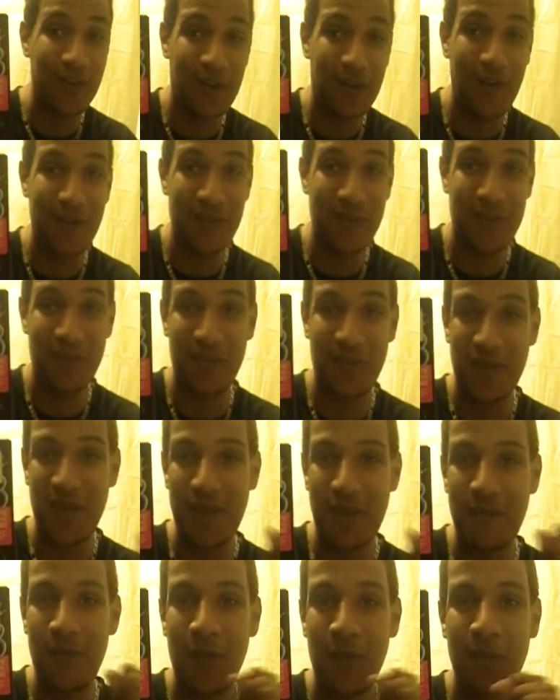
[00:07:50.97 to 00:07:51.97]
coasters
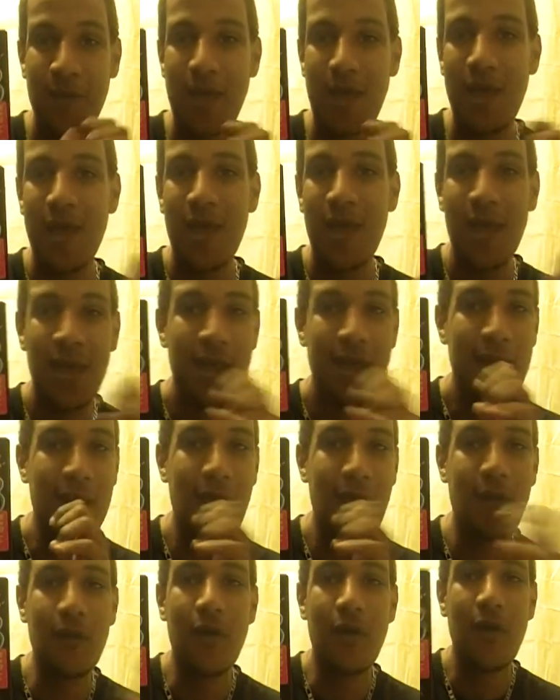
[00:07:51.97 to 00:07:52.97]
anymore. But, you
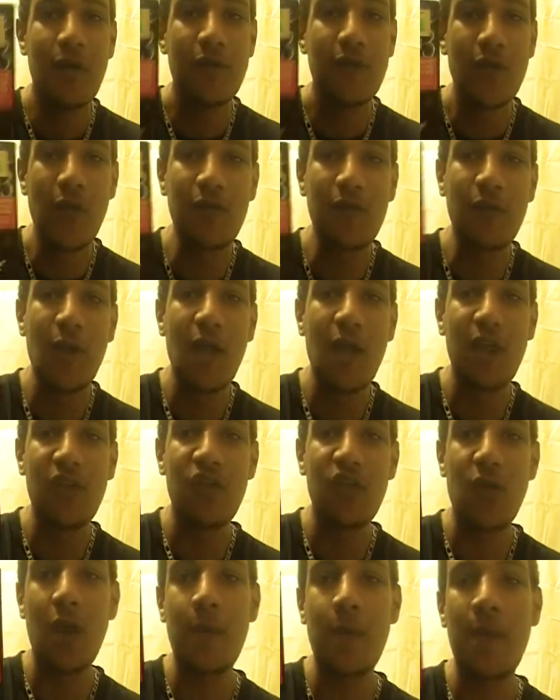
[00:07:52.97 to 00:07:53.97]
know, for overall
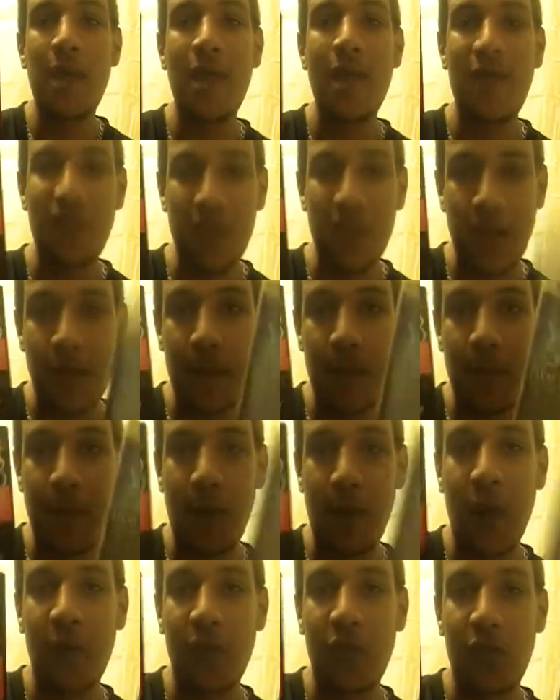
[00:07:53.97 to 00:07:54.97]
enjoyment, it's going to be
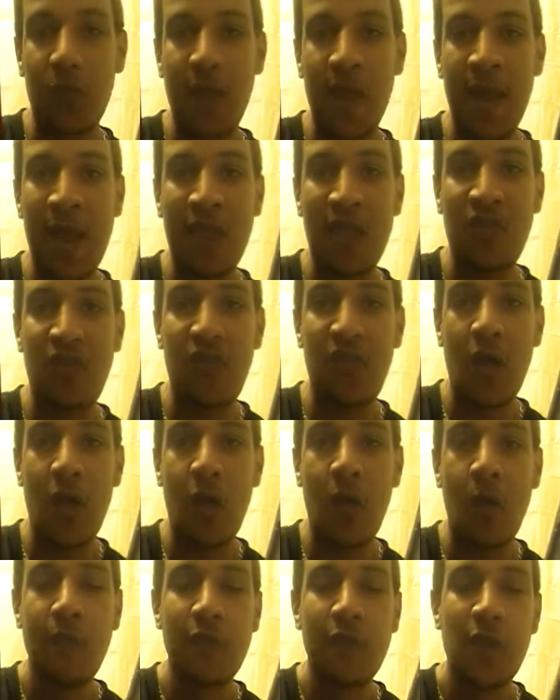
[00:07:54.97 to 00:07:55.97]
part 3. And
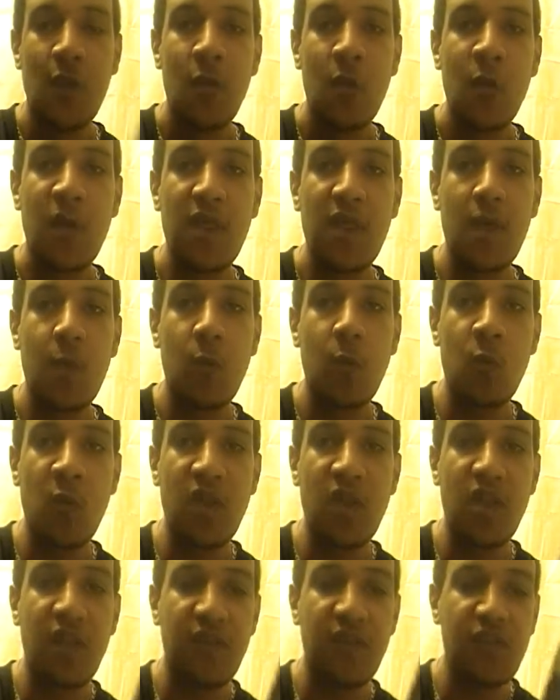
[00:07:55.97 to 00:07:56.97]
so with
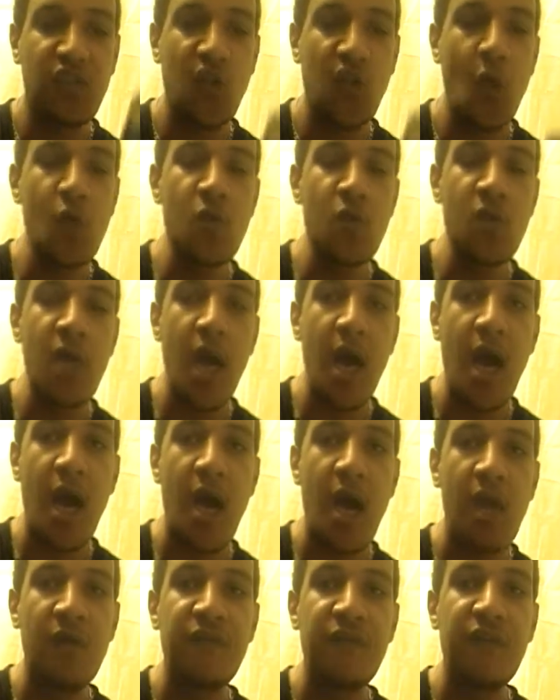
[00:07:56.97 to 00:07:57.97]
a total
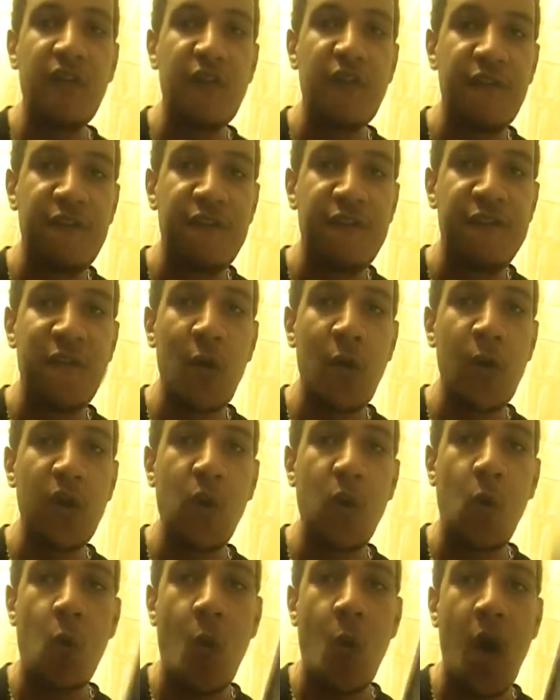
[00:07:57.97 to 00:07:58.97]
of
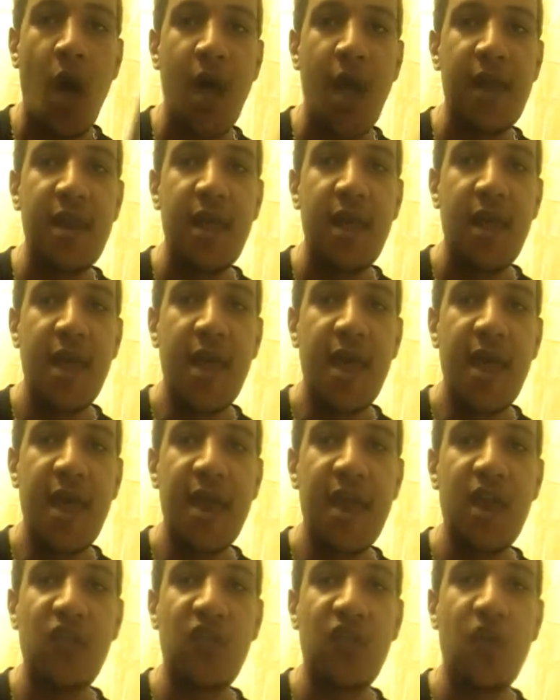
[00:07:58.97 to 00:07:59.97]
4-1,
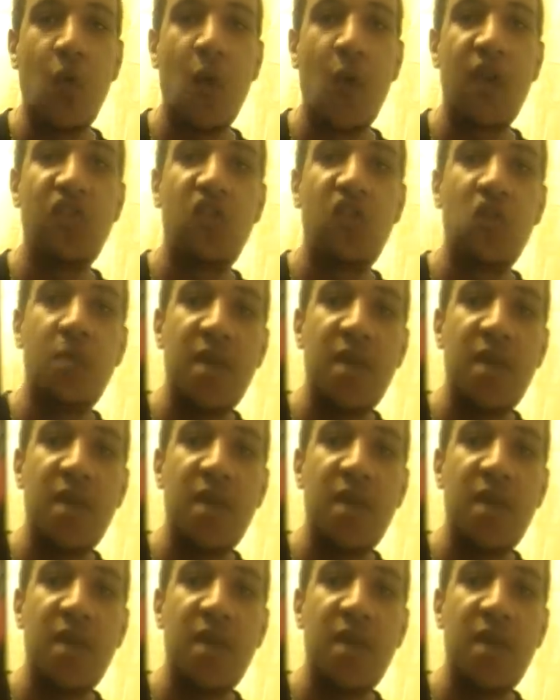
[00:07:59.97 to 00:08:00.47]
it is going to